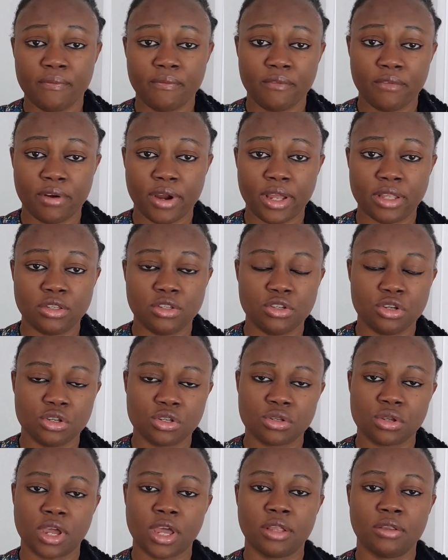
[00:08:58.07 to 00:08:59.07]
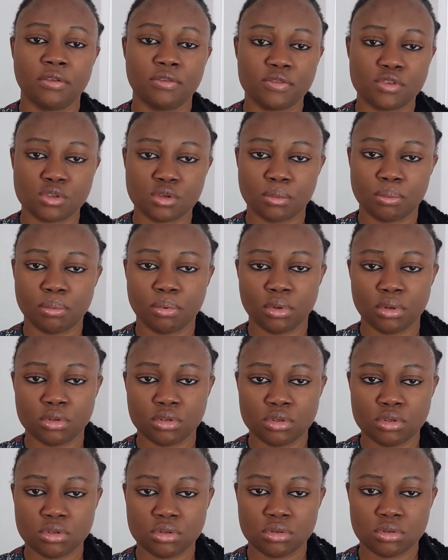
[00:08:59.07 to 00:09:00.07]
right? Just to kind of
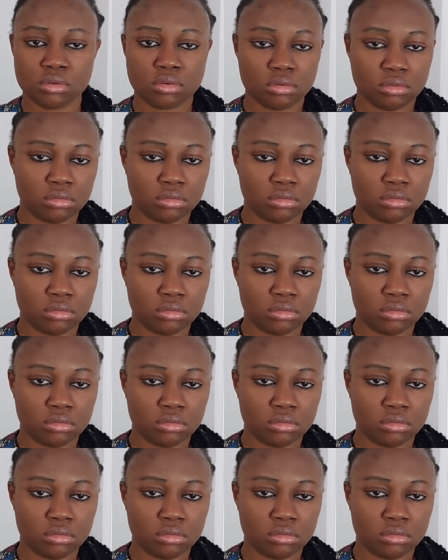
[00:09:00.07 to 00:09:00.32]
support,